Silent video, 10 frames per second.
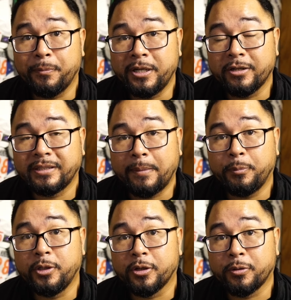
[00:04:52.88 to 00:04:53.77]
when you're stopped
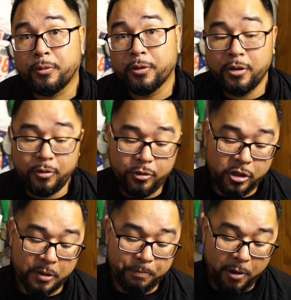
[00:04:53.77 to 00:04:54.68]
with your crew, you
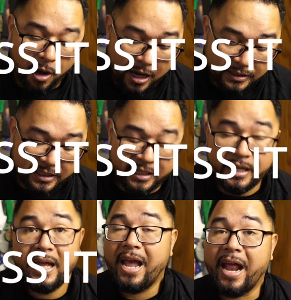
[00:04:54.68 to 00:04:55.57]
could pause
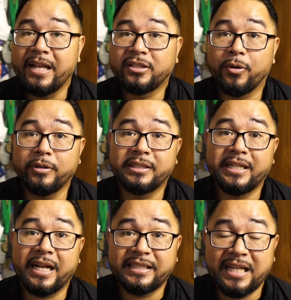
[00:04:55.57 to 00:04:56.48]
it and it's going to
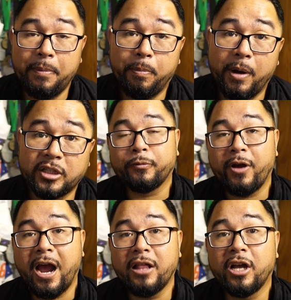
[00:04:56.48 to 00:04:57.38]
set a stopwatch for
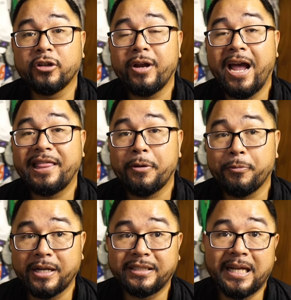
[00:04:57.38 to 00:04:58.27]
how long you're at that
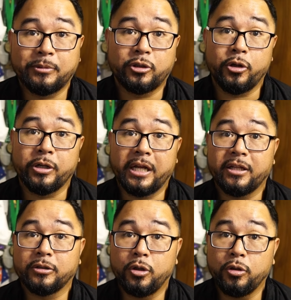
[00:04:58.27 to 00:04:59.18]
rest stop, so you're not
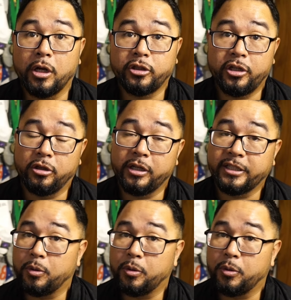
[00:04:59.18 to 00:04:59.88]
there too long. So you look at